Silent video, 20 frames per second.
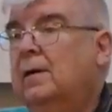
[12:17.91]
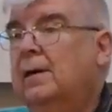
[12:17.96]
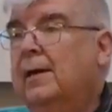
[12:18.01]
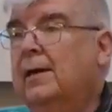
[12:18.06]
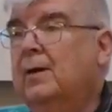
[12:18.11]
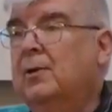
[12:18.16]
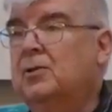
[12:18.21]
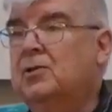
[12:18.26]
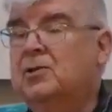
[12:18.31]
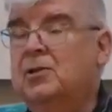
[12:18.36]

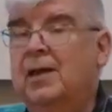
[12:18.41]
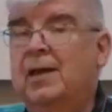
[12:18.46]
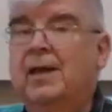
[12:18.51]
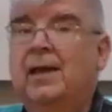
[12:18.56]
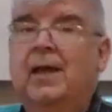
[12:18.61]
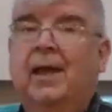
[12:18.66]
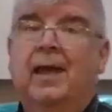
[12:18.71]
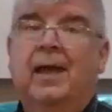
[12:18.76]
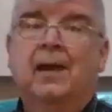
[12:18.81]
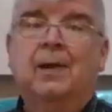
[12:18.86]
You know,
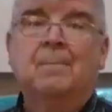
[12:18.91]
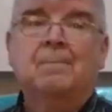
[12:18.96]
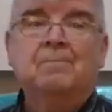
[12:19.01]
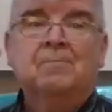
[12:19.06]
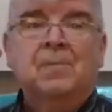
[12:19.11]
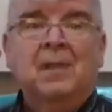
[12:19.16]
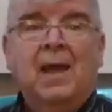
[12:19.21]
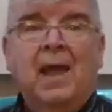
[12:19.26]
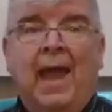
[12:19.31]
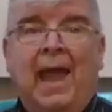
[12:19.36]
seeing him
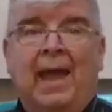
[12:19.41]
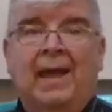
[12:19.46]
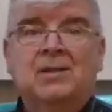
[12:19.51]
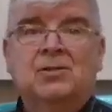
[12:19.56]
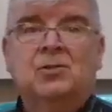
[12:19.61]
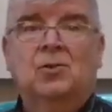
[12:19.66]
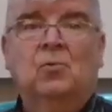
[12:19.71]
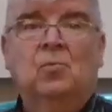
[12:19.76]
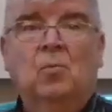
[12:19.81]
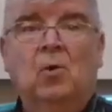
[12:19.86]

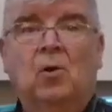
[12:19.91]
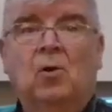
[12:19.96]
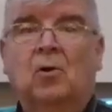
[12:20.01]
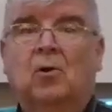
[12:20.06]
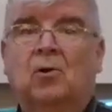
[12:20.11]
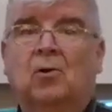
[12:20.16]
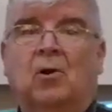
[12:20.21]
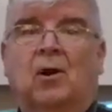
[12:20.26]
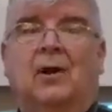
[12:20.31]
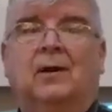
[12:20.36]
as it
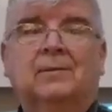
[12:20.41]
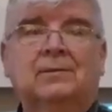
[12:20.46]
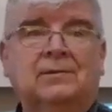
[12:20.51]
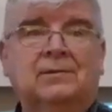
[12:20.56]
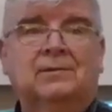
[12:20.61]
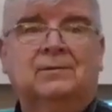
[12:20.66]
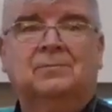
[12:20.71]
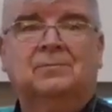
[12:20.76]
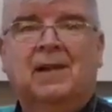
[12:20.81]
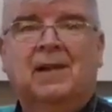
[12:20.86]
were
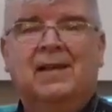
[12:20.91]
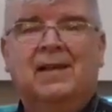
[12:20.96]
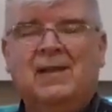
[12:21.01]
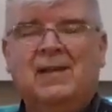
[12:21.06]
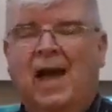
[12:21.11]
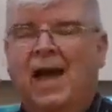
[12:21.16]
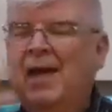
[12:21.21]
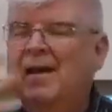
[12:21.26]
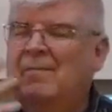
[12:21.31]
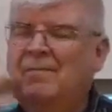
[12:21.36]
on as
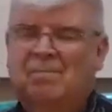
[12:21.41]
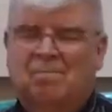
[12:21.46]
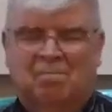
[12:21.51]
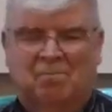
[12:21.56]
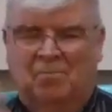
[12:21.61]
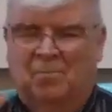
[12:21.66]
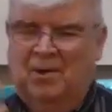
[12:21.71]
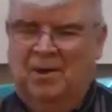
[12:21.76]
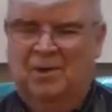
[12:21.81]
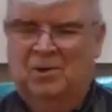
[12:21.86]
I
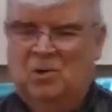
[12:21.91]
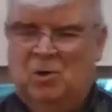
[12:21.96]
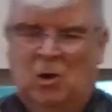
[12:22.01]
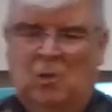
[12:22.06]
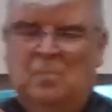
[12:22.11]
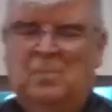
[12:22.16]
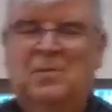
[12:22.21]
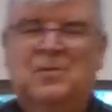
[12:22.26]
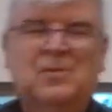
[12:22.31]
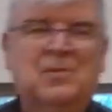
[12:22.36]
would
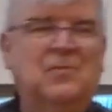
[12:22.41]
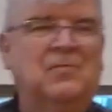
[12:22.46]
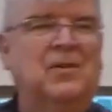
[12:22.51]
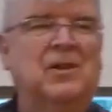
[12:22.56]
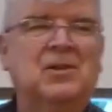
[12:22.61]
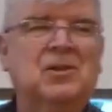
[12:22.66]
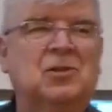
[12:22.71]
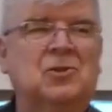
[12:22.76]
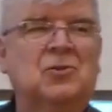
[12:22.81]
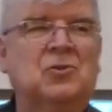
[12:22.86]
interpret the
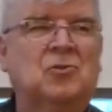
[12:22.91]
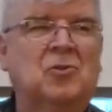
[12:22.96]
vision,